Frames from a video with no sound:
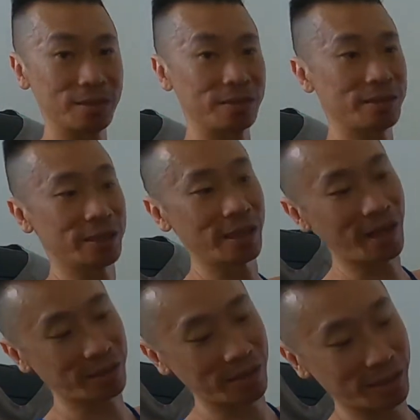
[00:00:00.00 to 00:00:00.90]
You see
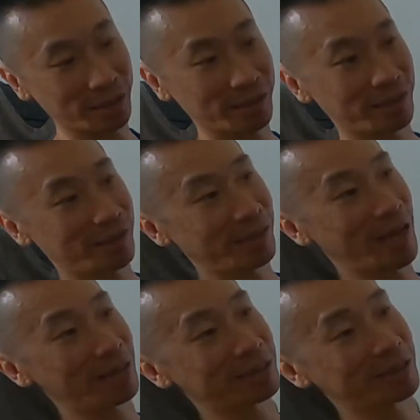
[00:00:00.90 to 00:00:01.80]
how it
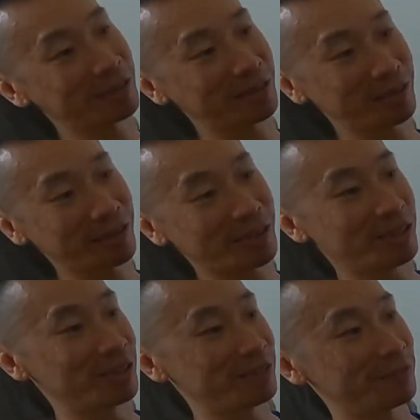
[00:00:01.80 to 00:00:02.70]
has the
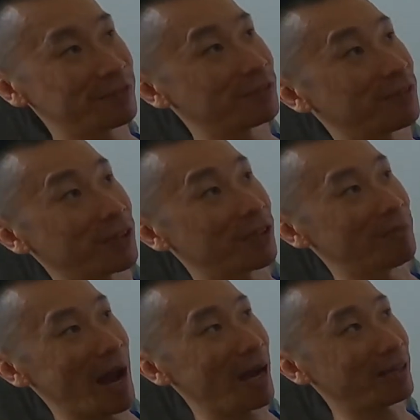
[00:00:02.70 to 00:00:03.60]
curve for your
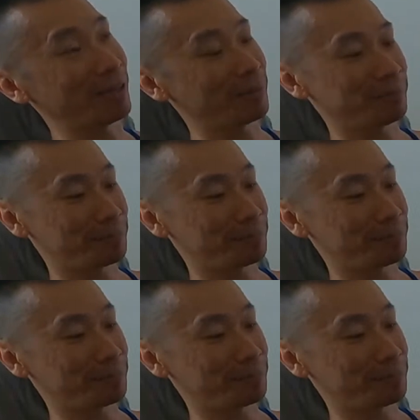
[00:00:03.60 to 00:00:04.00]
back.